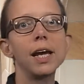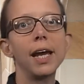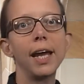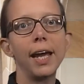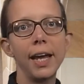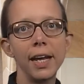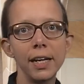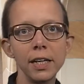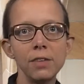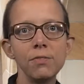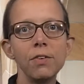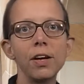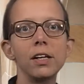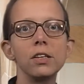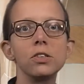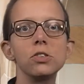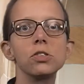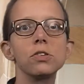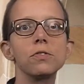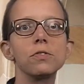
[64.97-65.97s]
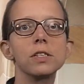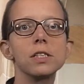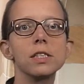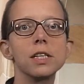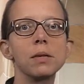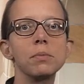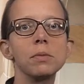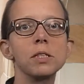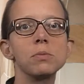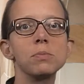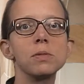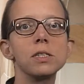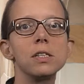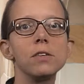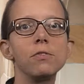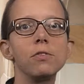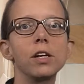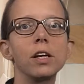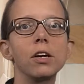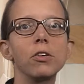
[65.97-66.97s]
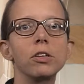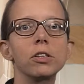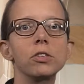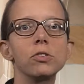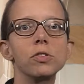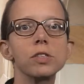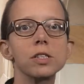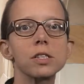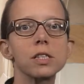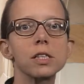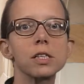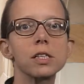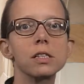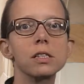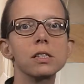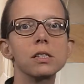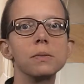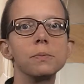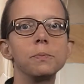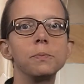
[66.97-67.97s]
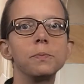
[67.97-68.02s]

and the values of the segment-specific characteristics.